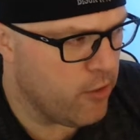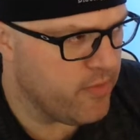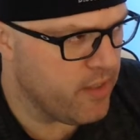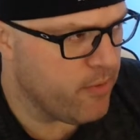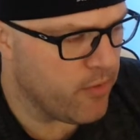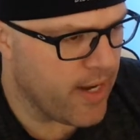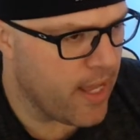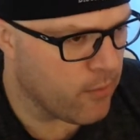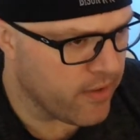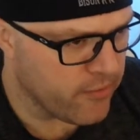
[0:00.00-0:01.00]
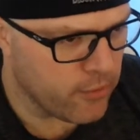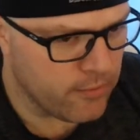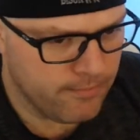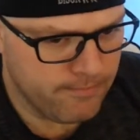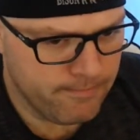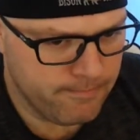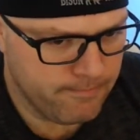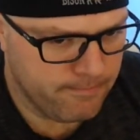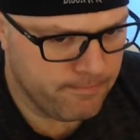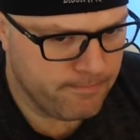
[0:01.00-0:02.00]
Home Depot that had a rental.
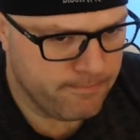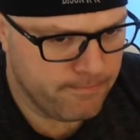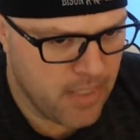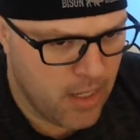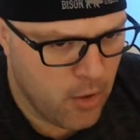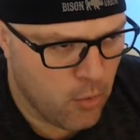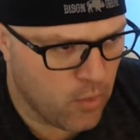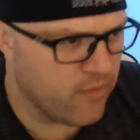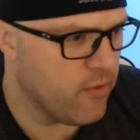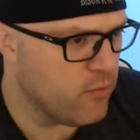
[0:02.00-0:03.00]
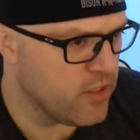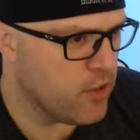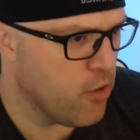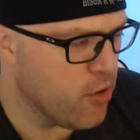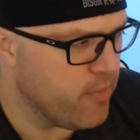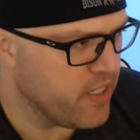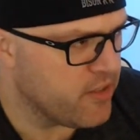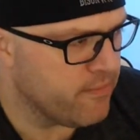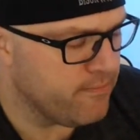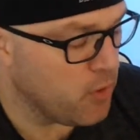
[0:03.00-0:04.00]
One of them was in Cocoa
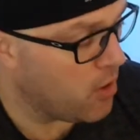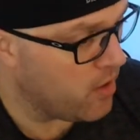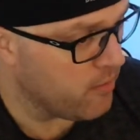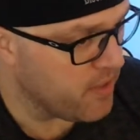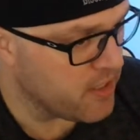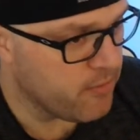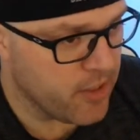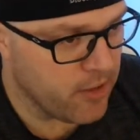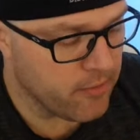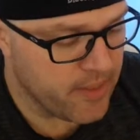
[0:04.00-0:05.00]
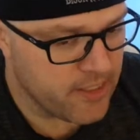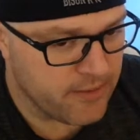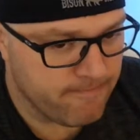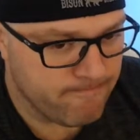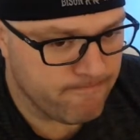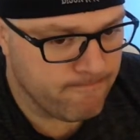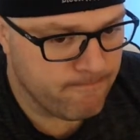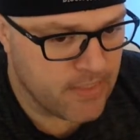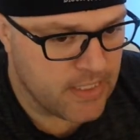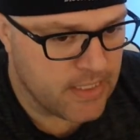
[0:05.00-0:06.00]
Beach, not on the beach, but near the beach.
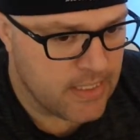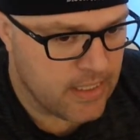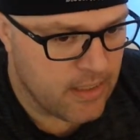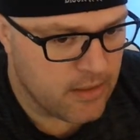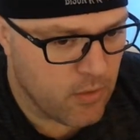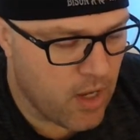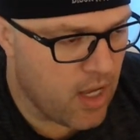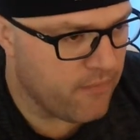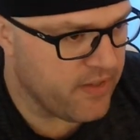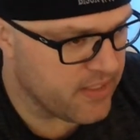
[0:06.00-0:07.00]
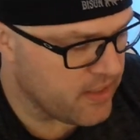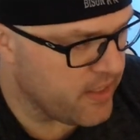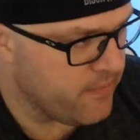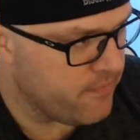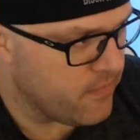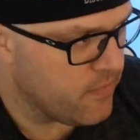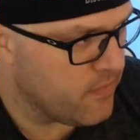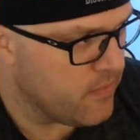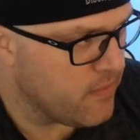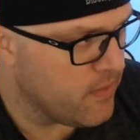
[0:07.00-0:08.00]
Obviously,
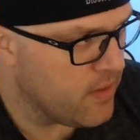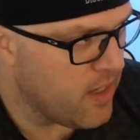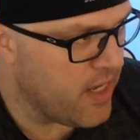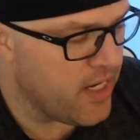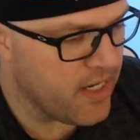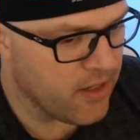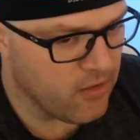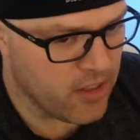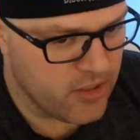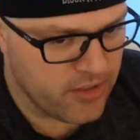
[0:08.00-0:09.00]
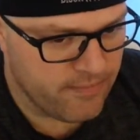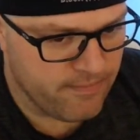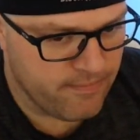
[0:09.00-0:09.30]
I hit it near lunch.